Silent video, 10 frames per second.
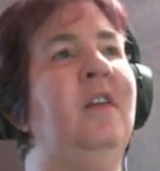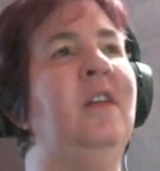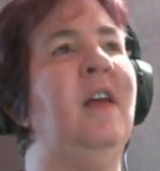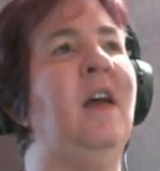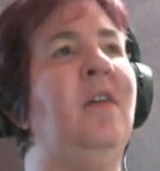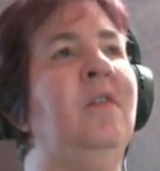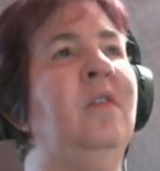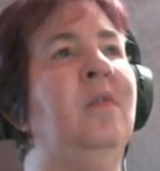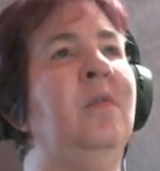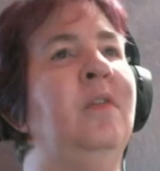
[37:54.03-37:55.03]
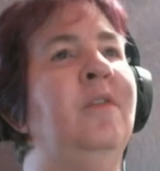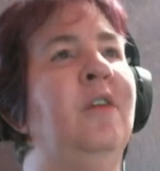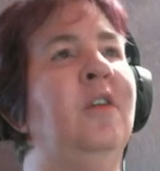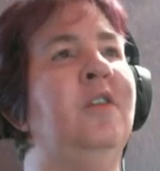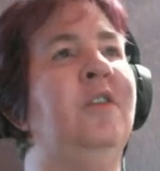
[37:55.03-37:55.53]
down,
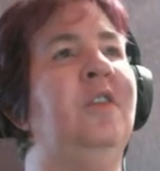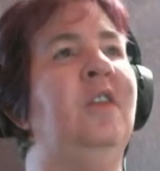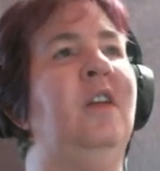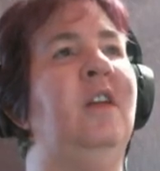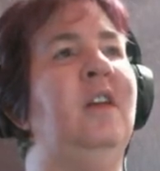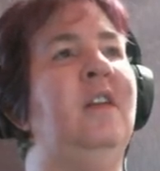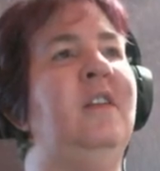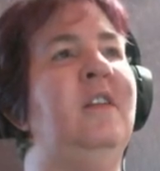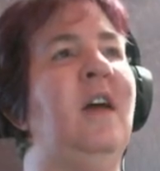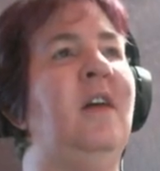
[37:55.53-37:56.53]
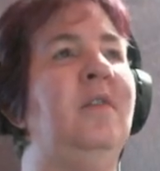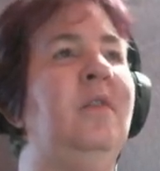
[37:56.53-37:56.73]
reverse, down.